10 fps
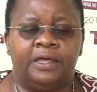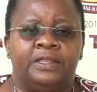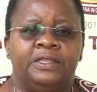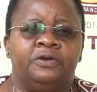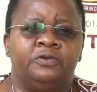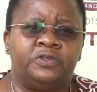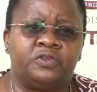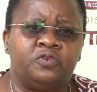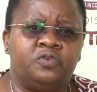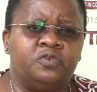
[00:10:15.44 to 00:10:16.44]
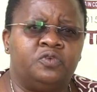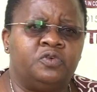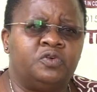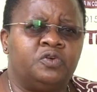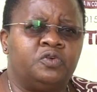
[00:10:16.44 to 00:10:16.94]
They also
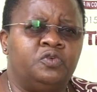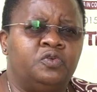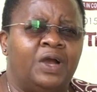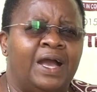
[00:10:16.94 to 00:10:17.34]
go